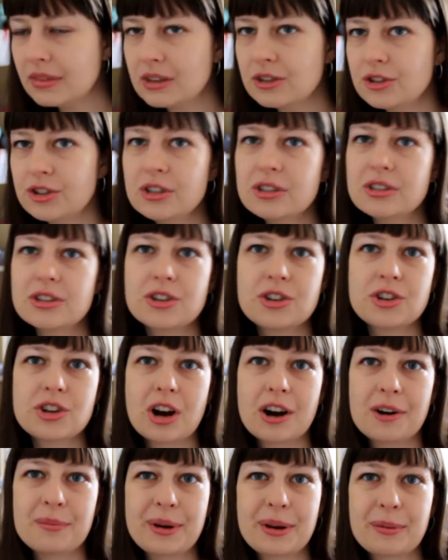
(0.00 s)
She's a
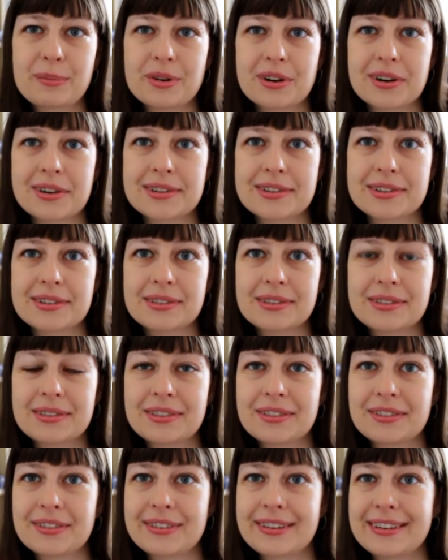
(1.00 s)
charming person,
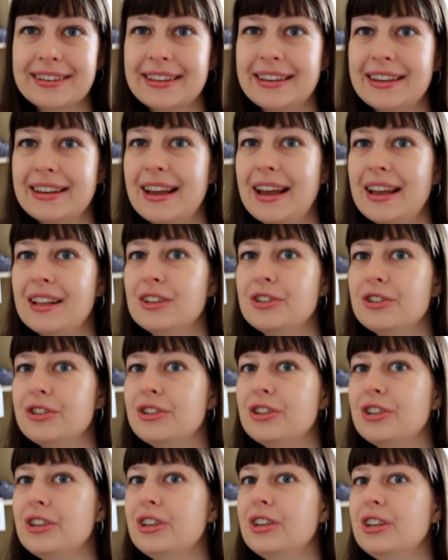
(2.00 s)
really, and
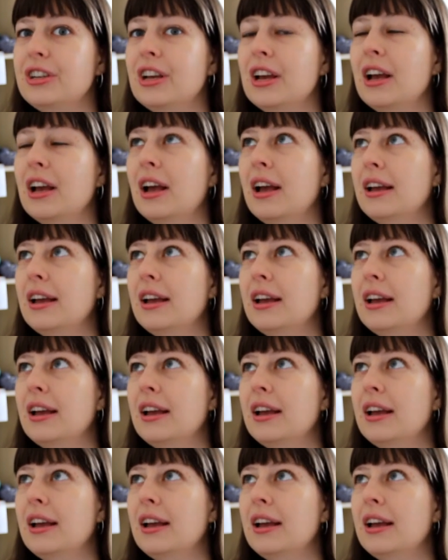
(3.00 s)
she